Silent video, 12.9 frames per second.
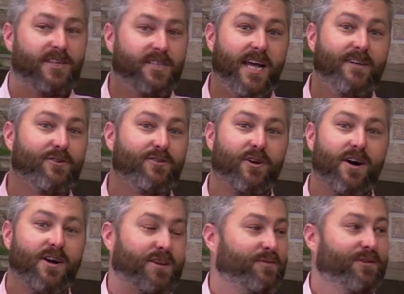shades are
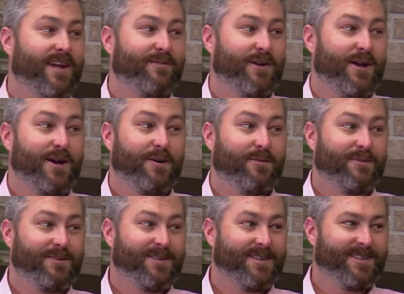drawn. You will never know. Who
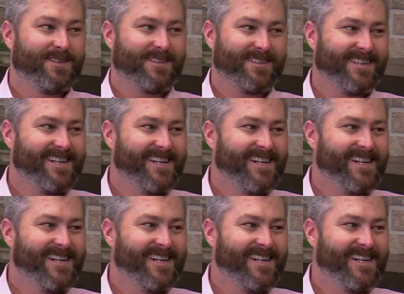knows?